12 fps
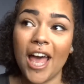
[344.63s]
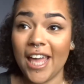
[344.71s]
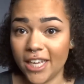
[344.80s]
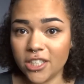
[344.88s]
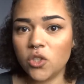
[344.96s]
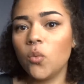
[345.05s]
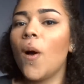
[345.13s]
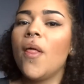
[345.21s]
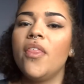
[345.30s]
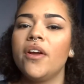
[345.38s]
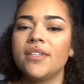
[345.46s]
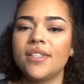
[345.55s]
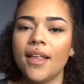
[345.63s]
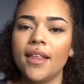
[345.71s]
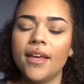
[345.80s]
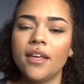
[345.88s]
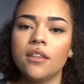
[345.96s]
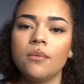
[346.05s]
into what they're
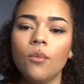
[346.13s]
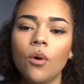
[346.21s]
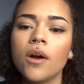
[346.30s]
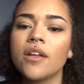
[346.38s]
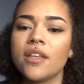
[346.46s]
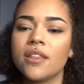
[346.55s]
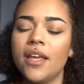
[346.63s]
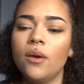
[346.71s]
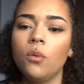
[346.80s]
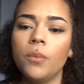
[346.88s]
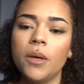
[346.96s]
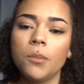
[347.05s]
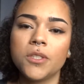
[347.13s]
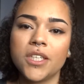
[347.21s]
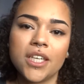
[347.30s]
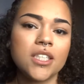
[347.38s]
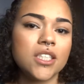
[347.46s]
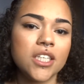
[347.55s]
selling, the more that they will be able to
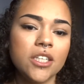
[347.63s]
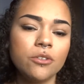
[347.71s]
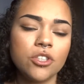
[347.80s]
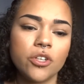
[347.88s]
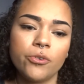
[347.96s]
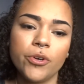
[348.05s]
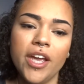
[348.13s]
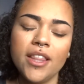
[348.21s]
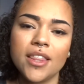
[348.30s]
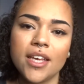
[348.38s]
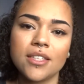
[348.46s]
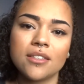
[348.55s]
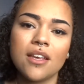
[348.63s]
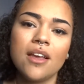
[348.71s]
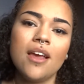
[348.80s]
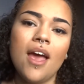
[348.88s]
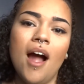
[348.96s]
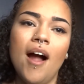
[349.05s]
continue to create this,
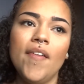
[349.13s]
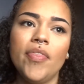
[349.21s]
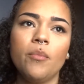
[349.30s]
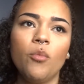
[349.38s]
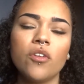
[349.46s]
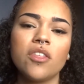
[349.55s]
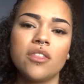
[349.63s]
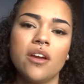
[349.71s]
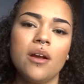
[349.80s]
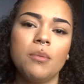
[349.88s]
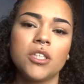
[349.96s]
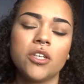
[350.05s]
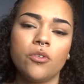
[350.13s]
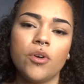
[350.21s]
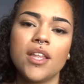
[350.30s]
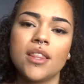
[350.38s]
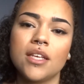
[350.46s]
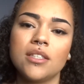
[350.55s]
and the more that they're able to
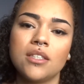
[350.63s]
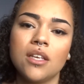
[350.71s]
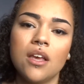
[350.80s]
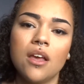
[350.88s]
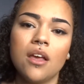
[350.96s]
create this